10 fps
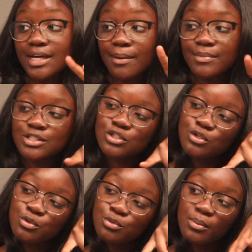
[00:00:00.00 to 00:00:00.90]
I'm gonna show
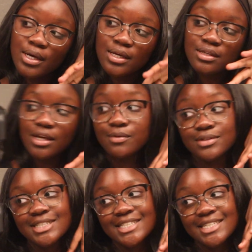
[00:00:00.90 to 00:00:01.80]
you my night
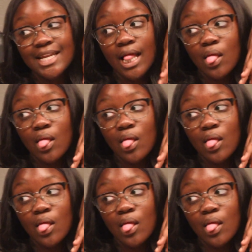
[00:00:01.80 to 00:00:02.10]
routine.